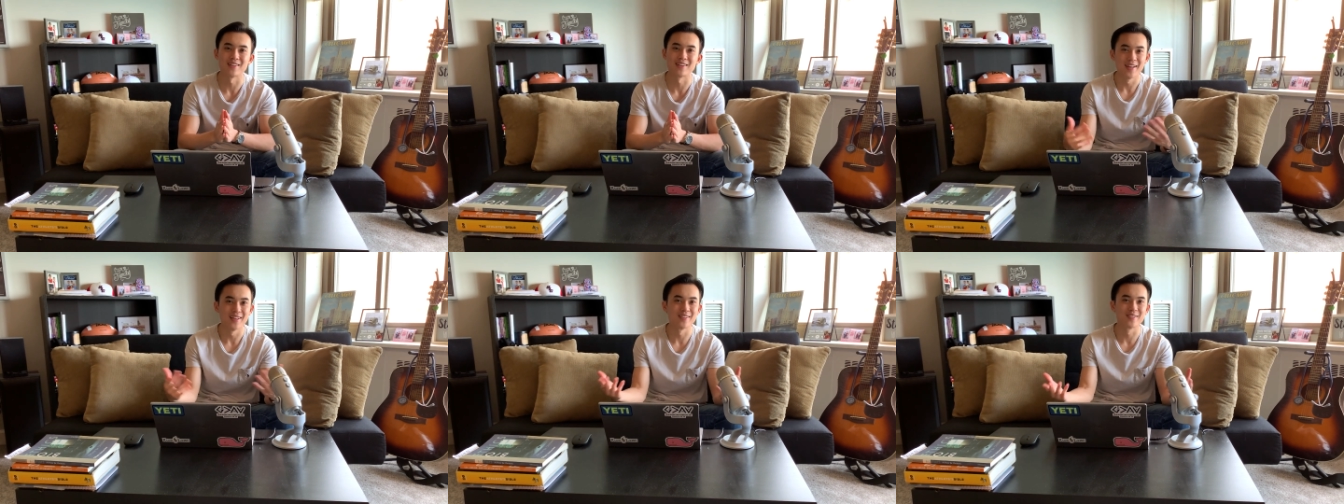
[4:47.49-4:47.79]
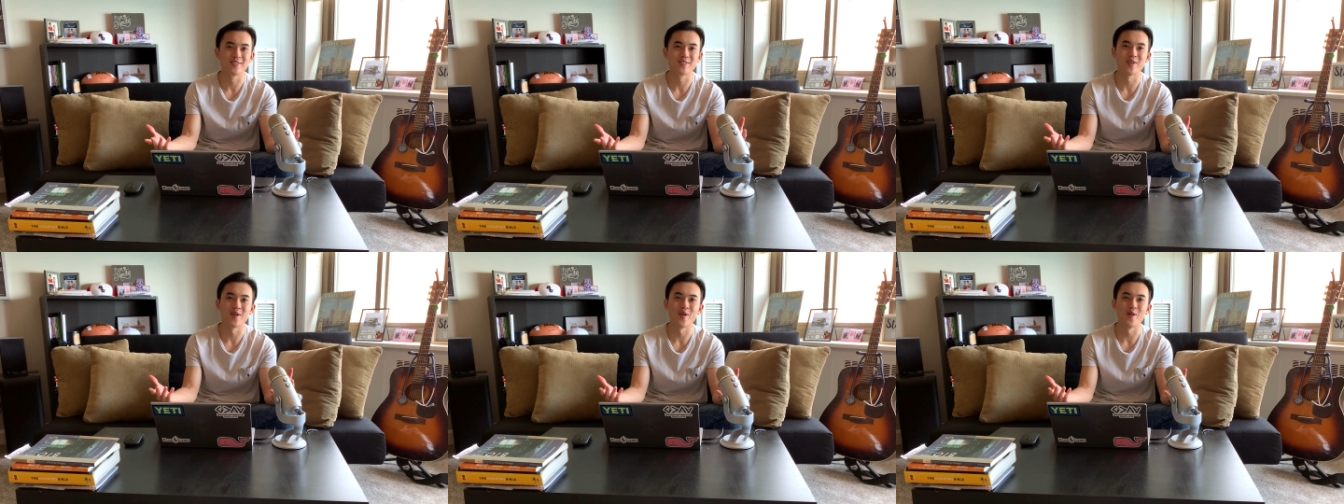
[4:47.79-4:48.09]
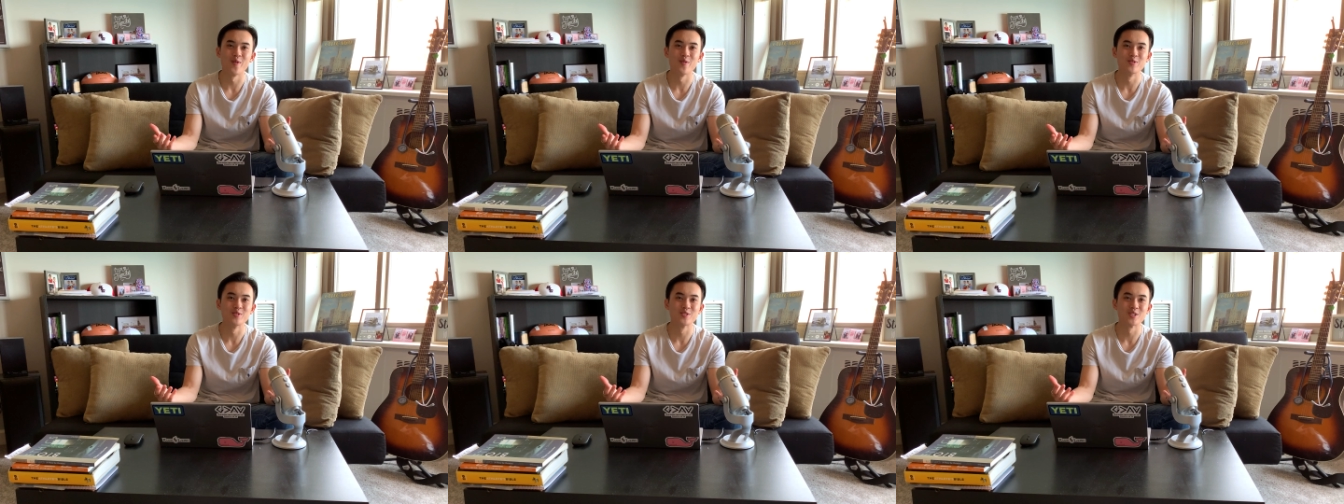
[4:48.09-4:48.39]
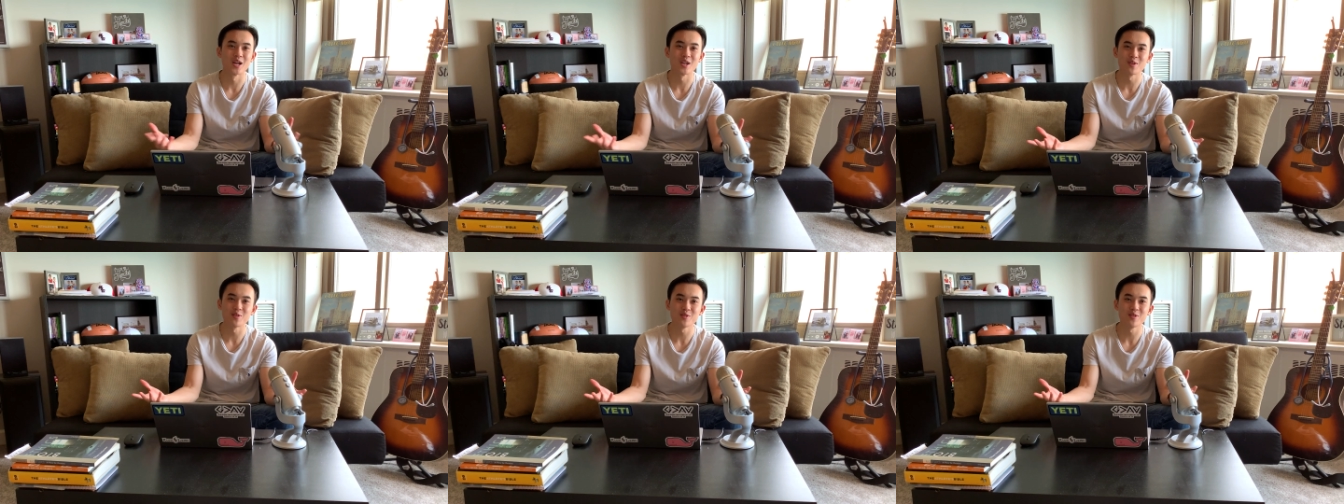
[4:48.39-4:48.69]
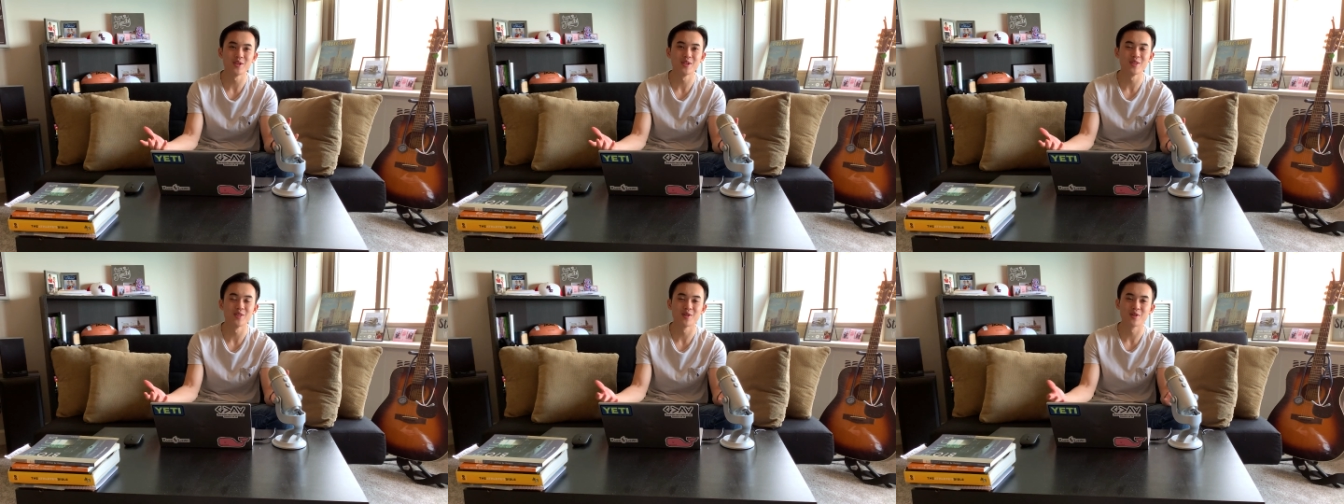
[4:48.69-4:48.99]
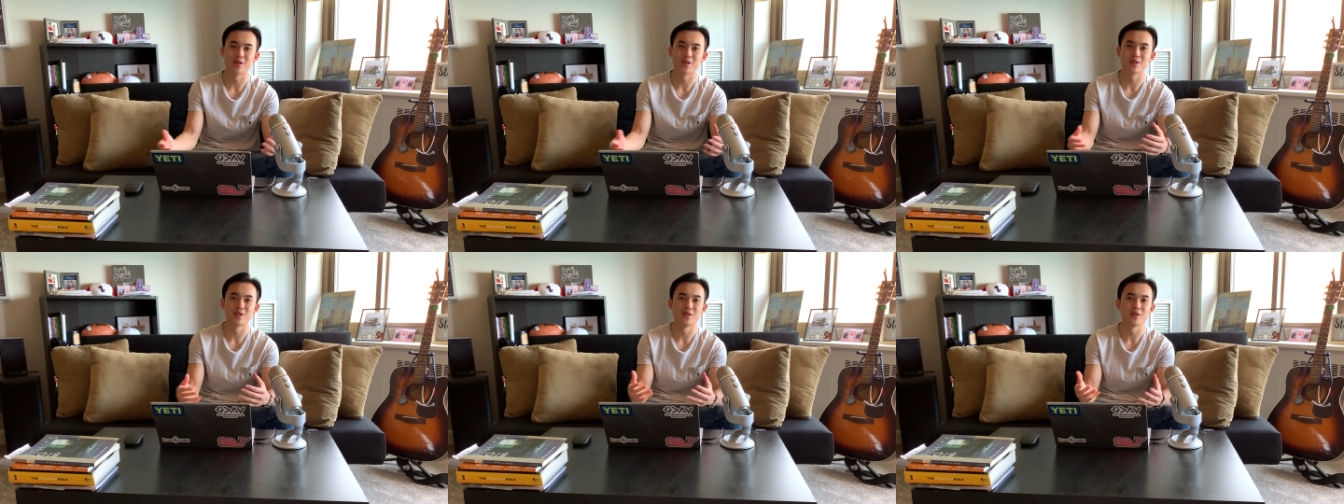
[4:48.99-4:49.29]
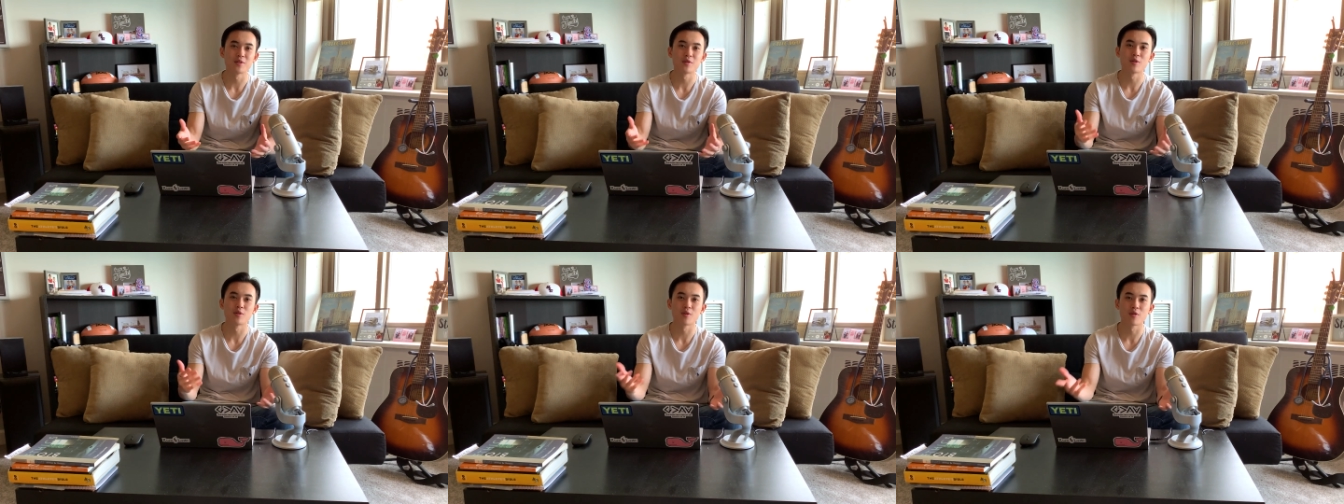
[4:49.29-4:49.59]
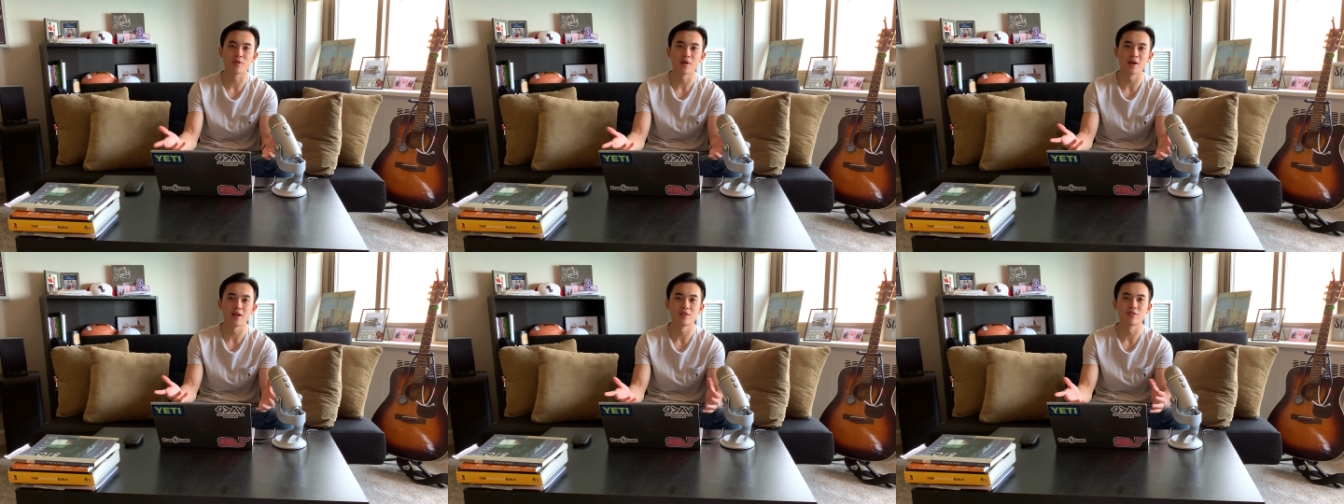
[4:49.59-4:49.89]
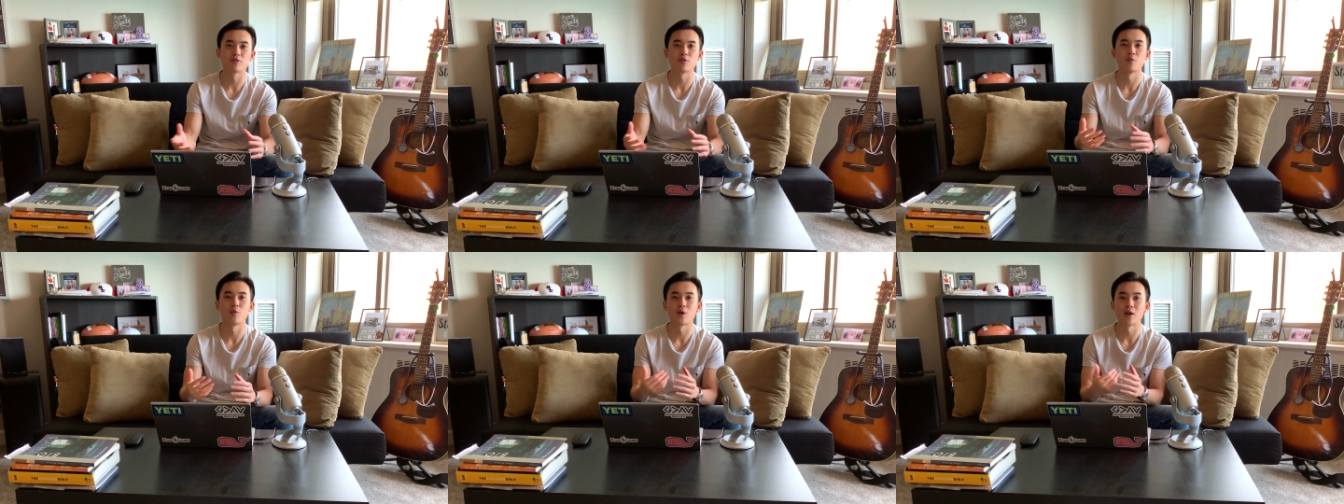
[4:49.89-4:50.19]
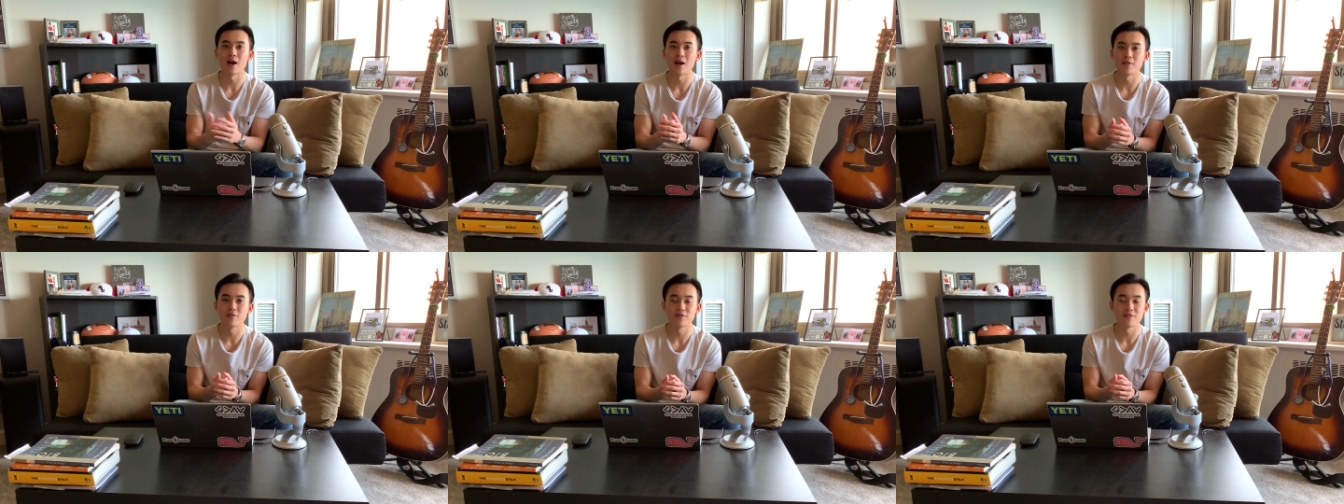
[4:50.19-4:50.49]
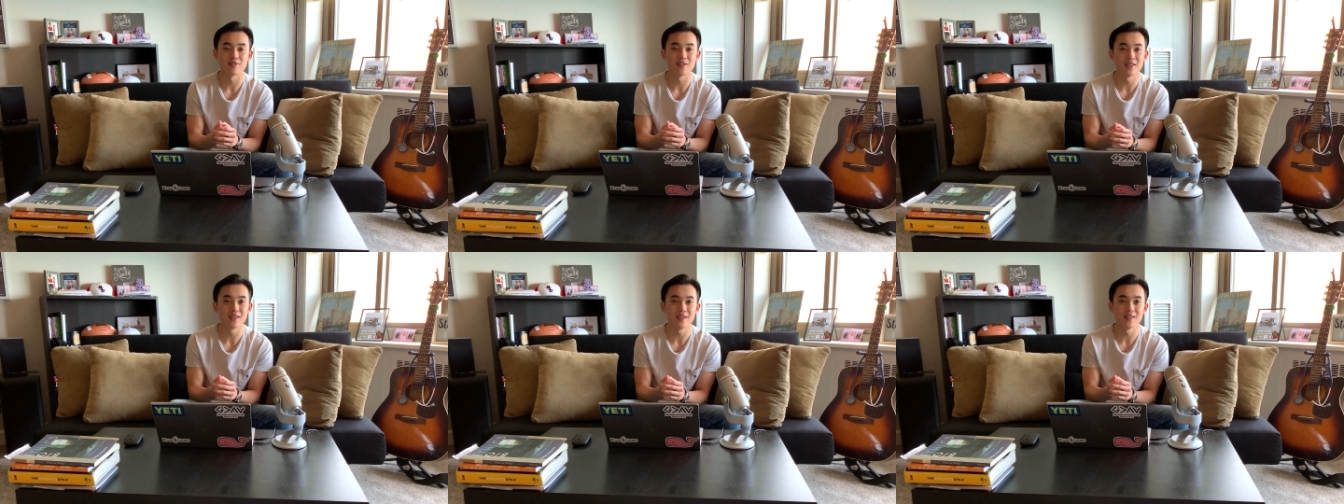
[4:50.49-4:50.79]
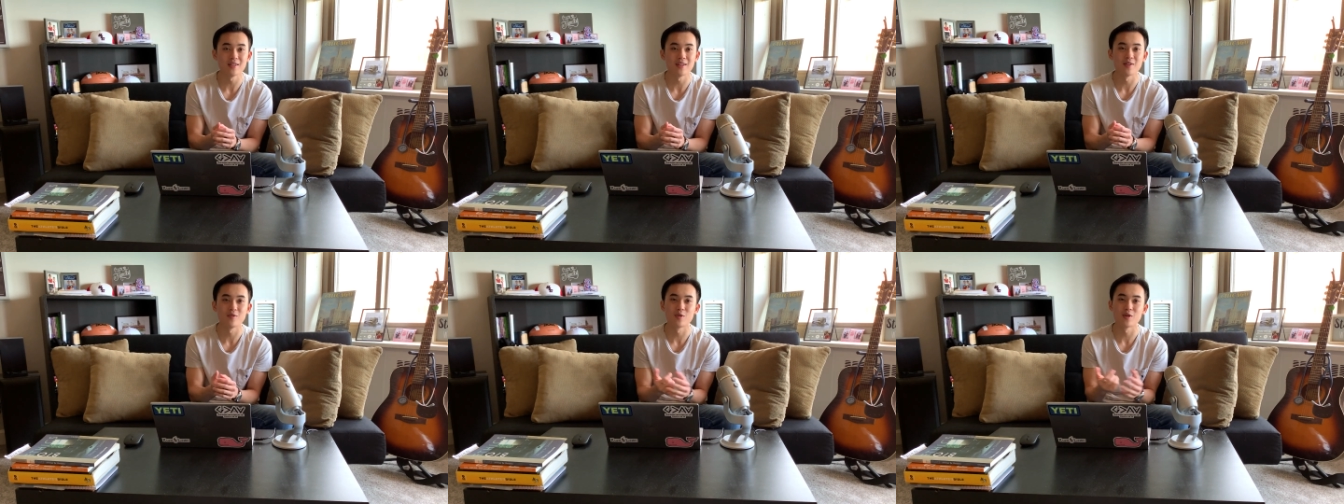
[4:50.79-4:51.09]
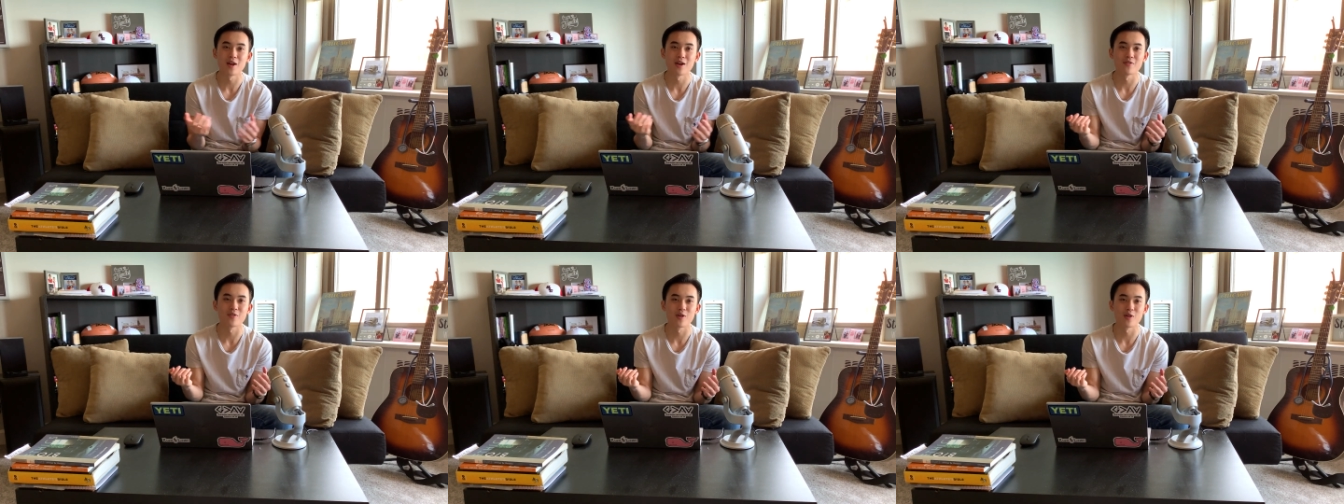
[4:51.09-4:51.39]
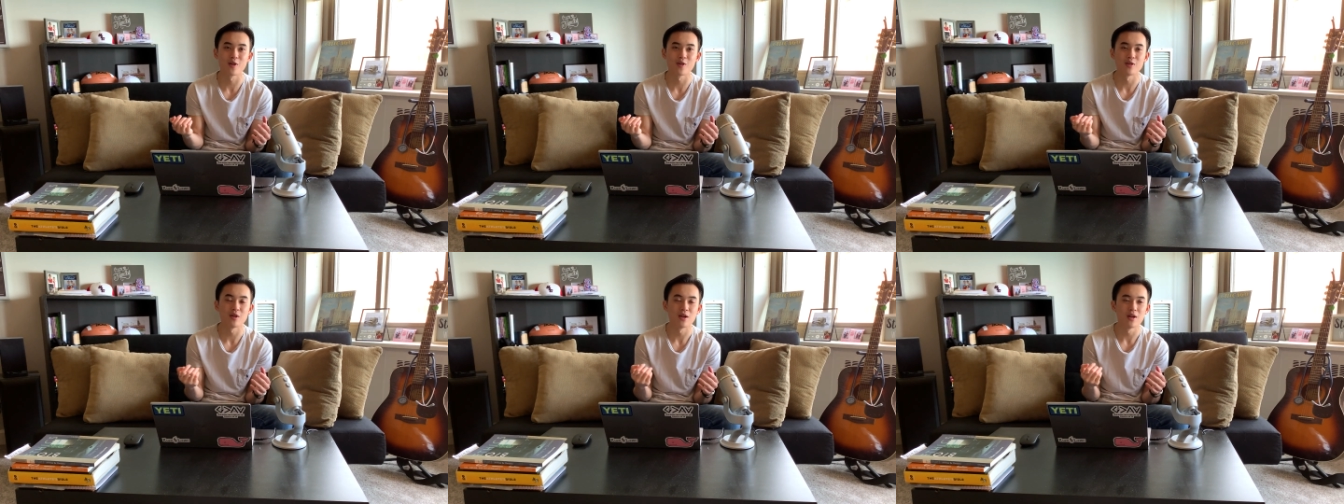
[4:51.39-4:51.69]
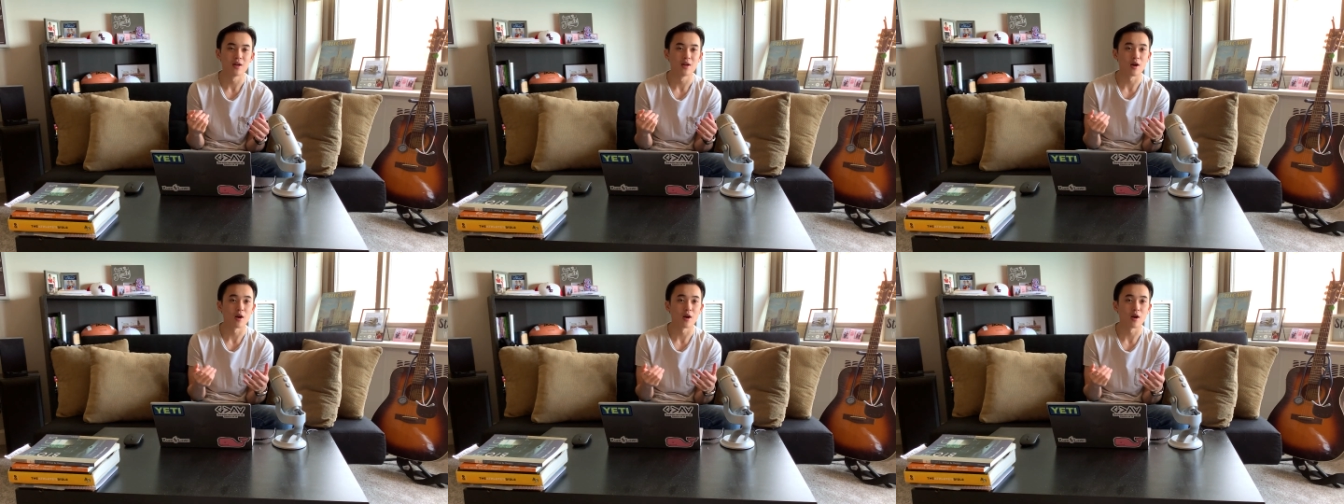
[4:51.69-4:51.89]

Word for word: like and so generally the clinical grades from what i've seen and what i've heard